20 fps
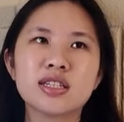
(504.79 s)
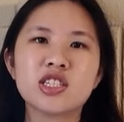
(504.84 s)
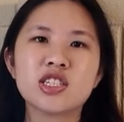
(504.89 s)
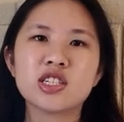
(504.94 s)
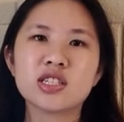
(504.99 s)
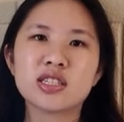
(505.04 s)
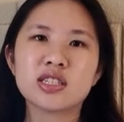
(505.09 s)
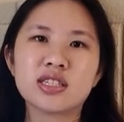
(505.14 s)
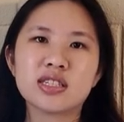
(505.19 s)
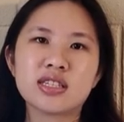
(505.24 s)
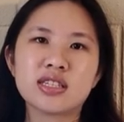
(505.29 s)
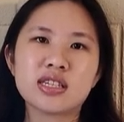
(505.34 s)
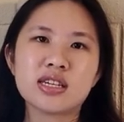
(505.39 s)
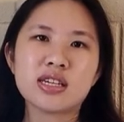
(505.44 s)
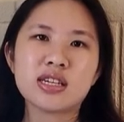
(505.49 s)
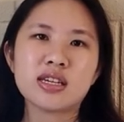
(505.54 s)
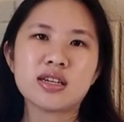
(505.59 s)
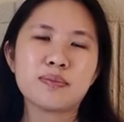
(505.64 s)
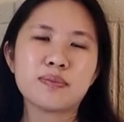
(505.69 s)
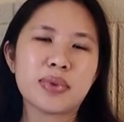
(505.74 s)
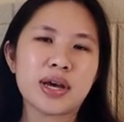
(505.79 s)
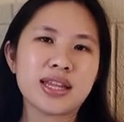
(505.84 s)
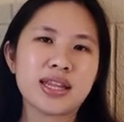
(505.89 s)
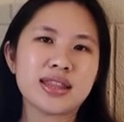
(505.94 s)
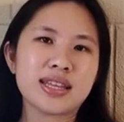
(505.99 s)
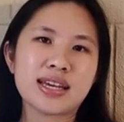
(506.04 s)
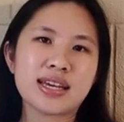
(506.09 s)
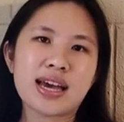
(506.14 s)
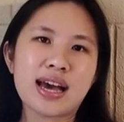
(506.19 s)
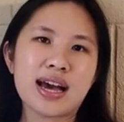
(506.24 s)
just to see
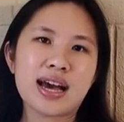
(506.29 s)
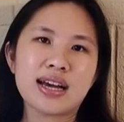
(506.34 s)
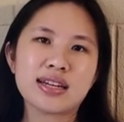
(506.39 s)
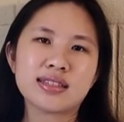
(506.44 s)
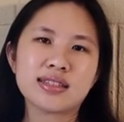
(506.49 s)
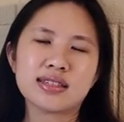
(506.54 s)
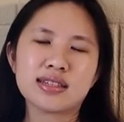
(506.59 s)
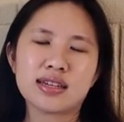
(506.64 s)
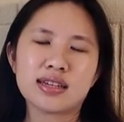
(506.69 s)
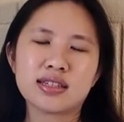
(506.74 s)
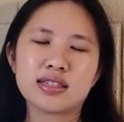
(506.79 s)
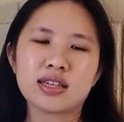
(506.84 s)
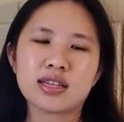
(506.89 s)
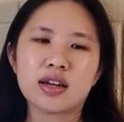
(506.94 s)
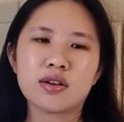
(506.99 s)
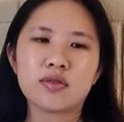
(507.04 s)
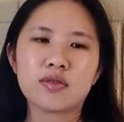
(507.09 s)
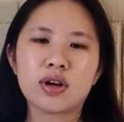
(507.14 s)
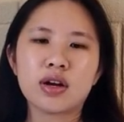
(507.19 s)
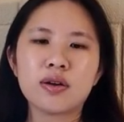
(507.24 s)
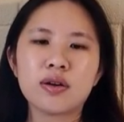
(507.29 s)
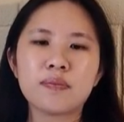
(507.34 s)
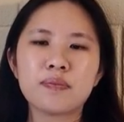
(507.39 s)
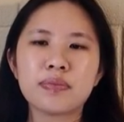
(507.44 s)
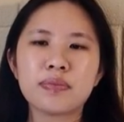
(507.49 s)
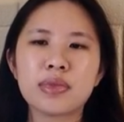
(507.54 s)
pet the cats, etc.